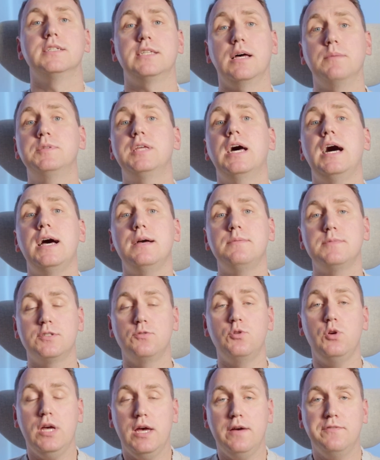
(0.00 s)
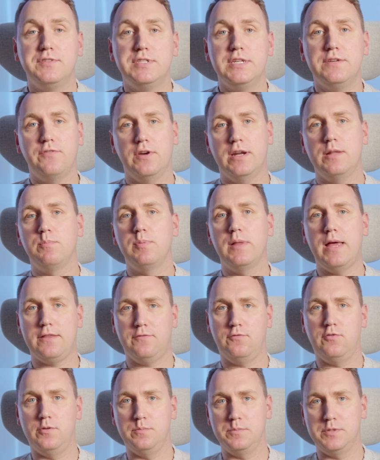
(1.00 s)
Sometimes you have different
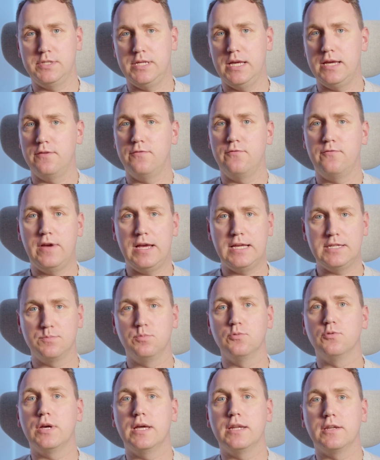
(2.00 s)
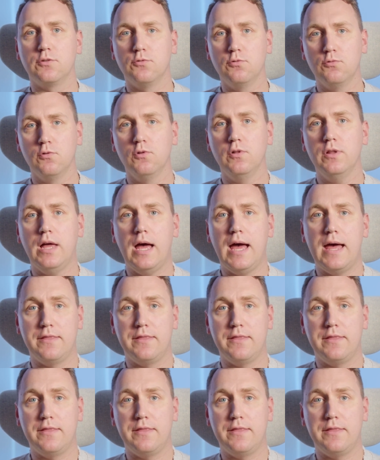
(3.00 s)
platforms, say Facebook and Google,